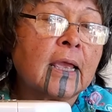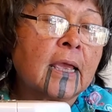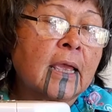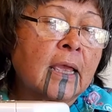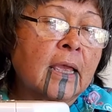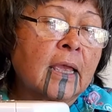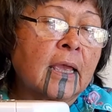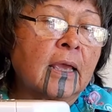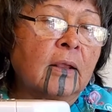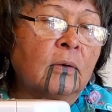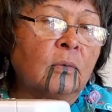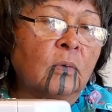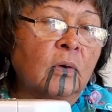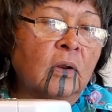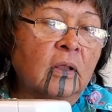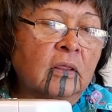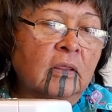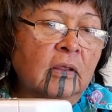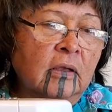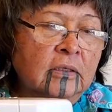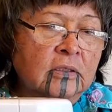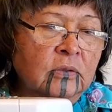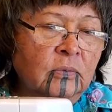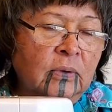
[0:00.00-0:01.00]
And one of the
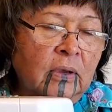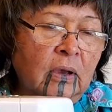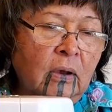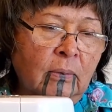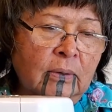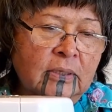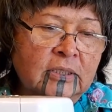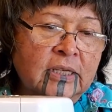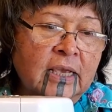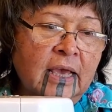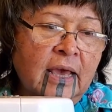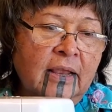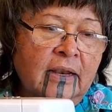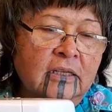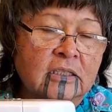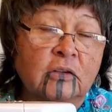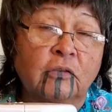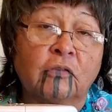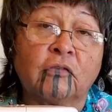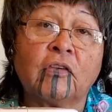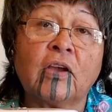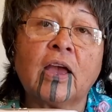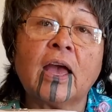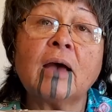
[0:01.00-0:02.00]
things that we always had as a
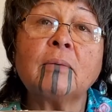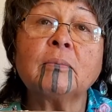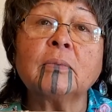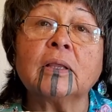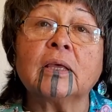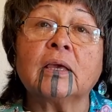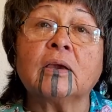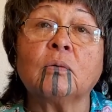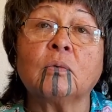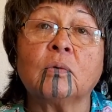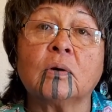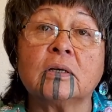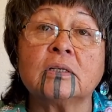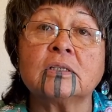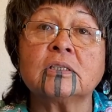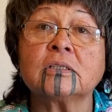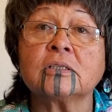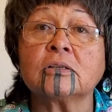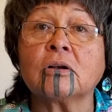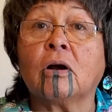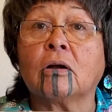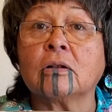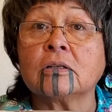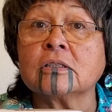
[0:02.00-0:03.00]
family was
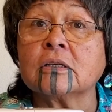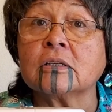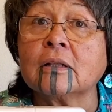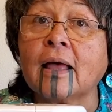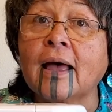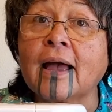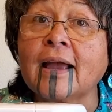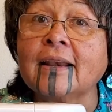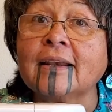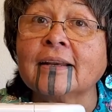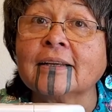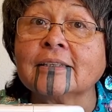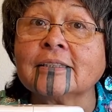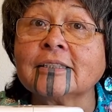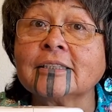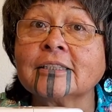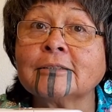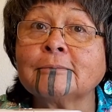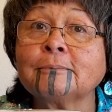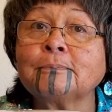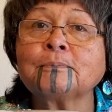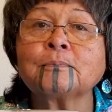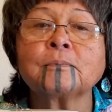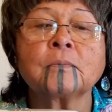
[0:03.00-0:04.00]
tonsillitis.
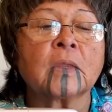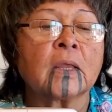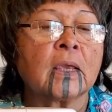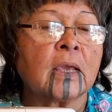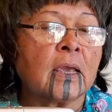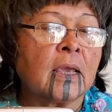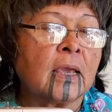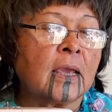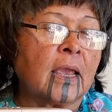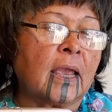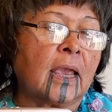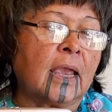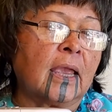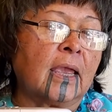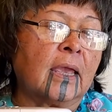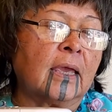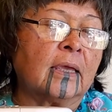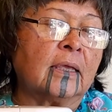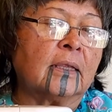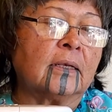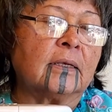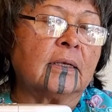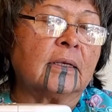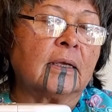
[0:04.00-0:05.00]

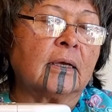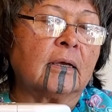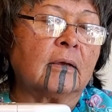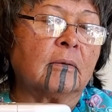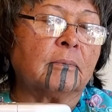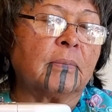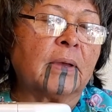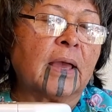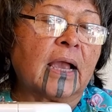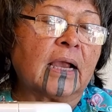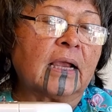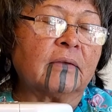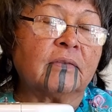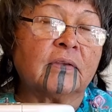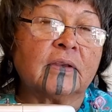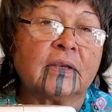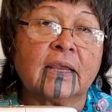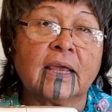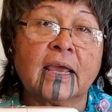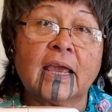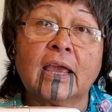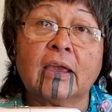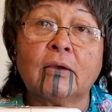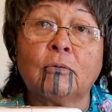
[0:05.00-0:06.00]
And back in the
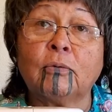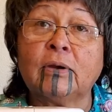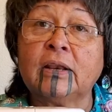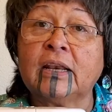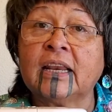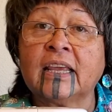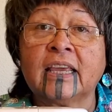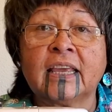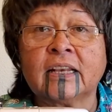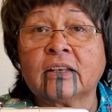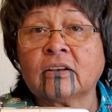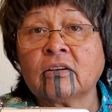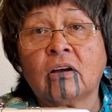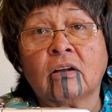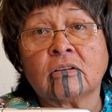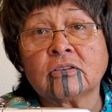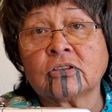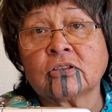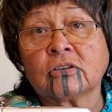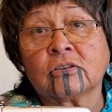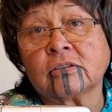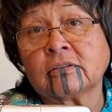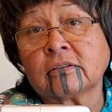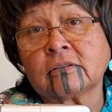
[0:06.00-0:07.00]
day, we didn't get
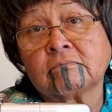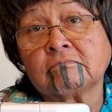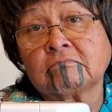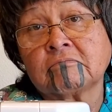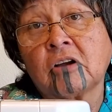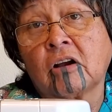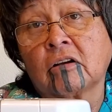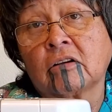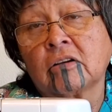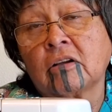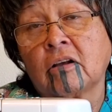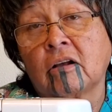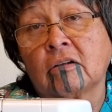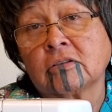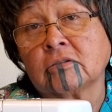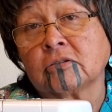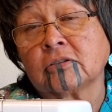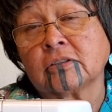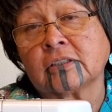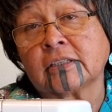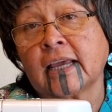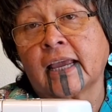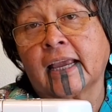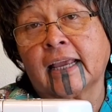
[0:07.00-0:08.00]
tonsils
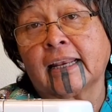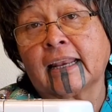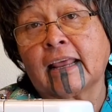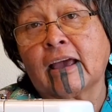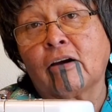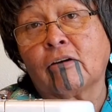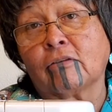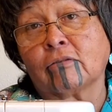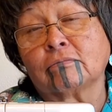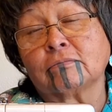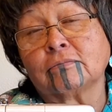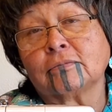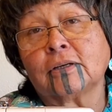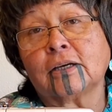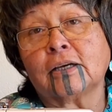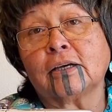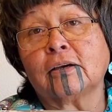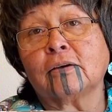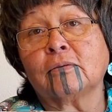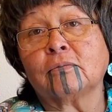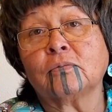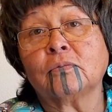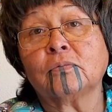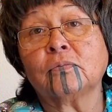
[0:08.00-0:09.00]
taken out.
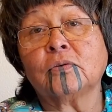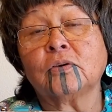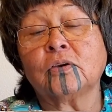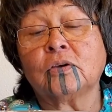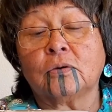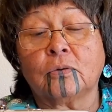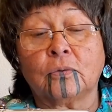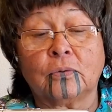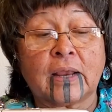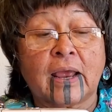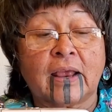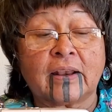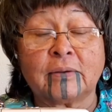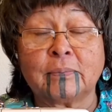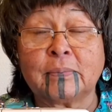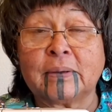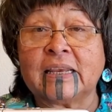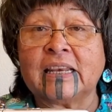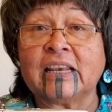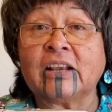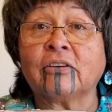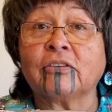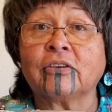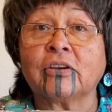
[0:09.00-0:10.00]
You had to be
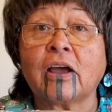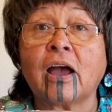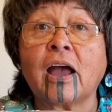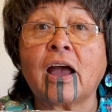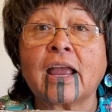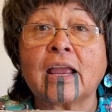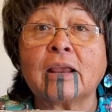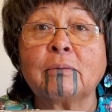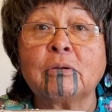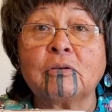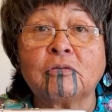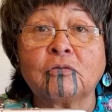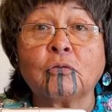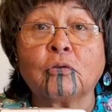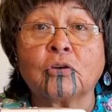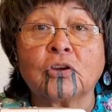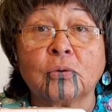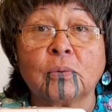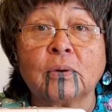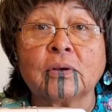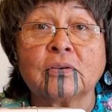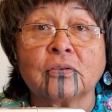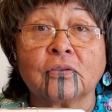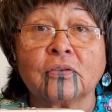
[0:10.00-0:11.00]
near dying before you
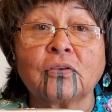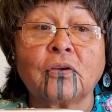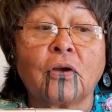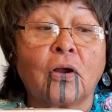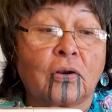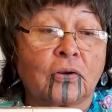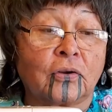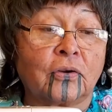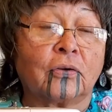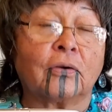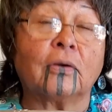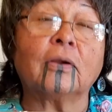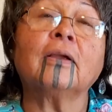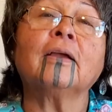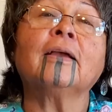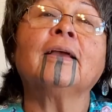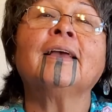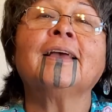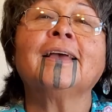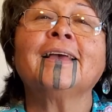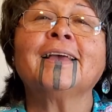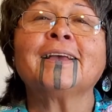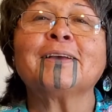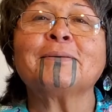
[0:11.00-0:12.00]
went to the doctor.
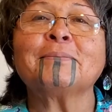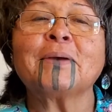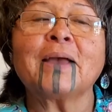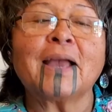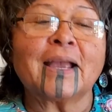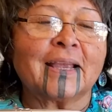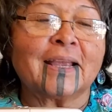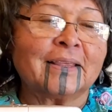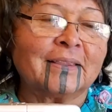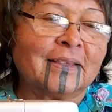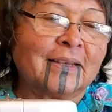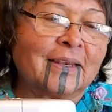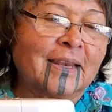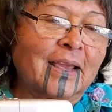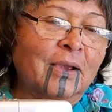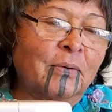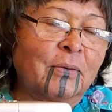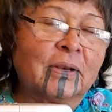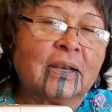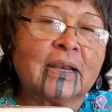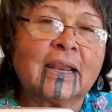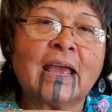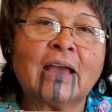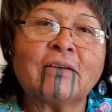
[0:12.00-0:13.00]
Back in the day, we
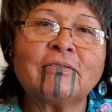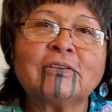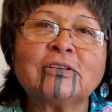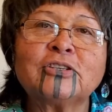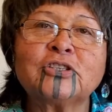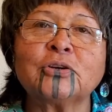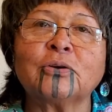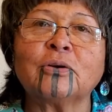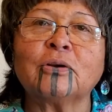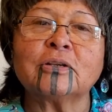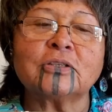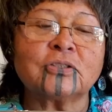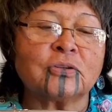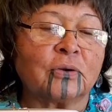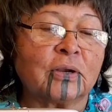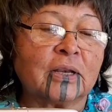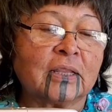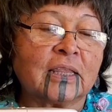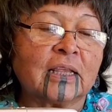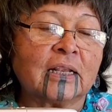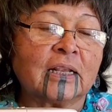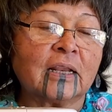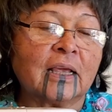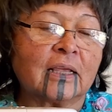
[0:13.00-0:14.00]
didn't have insurance or
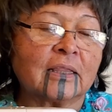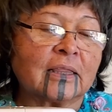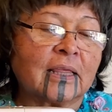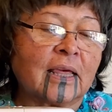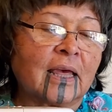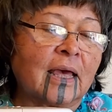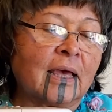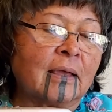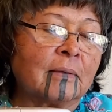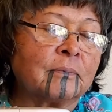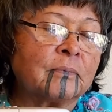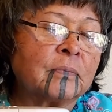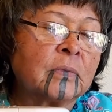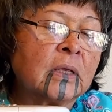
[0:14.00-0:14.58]
anything like that.